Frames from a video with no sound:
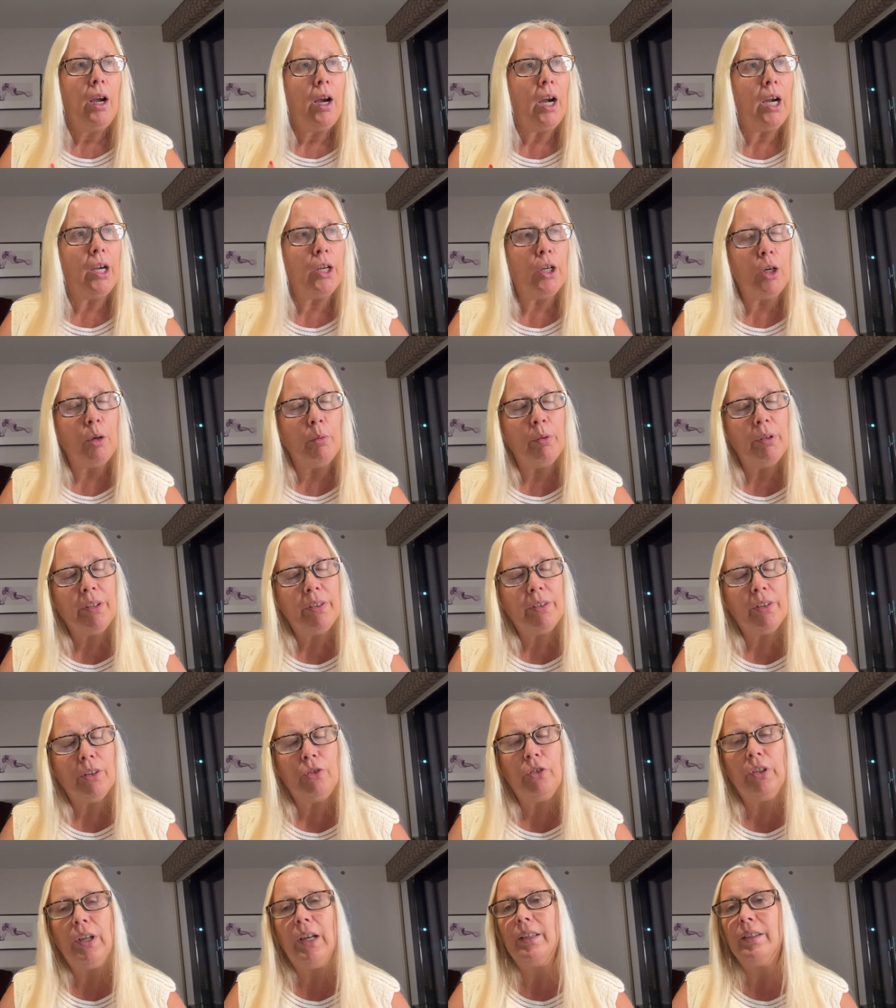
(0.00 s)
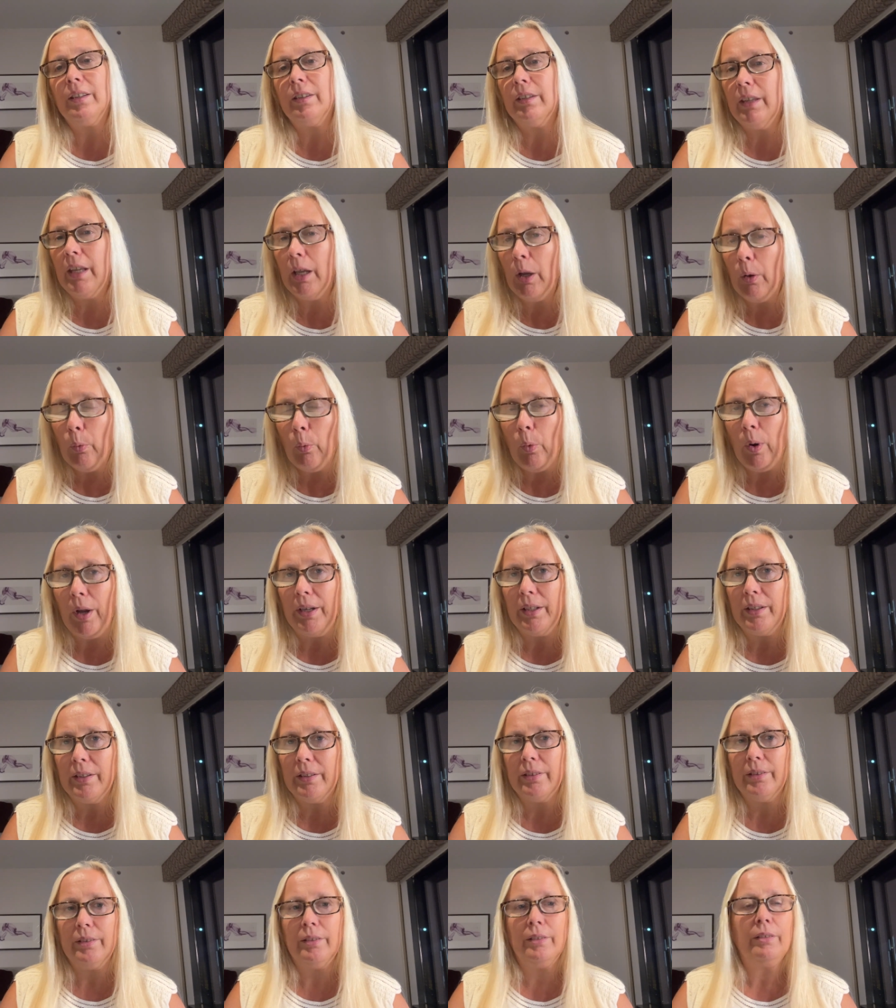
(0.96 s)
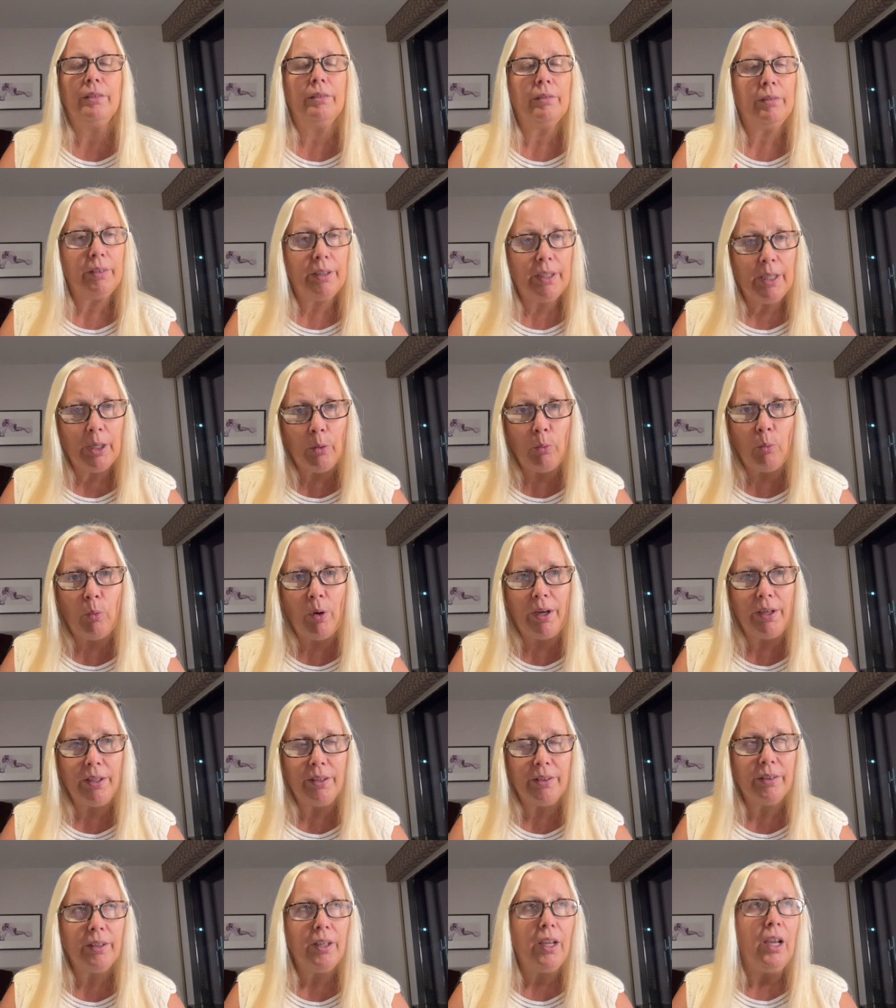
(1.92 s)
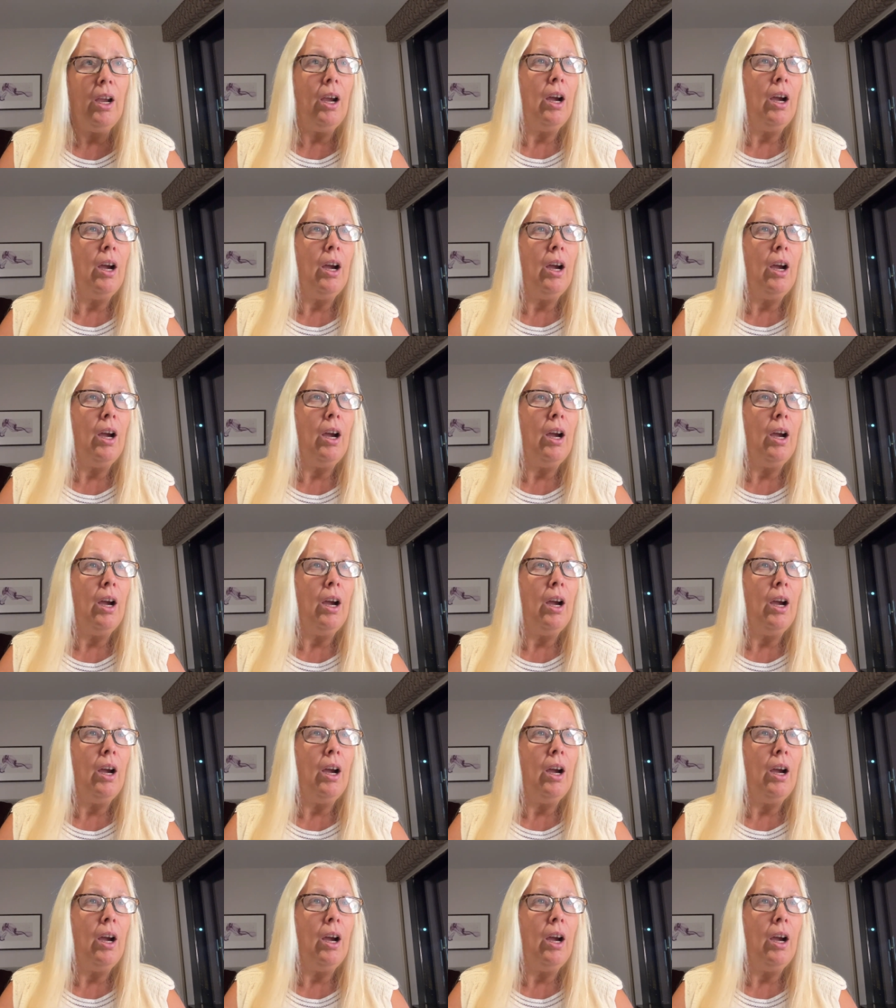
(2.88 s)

I always suggest get white. Get white.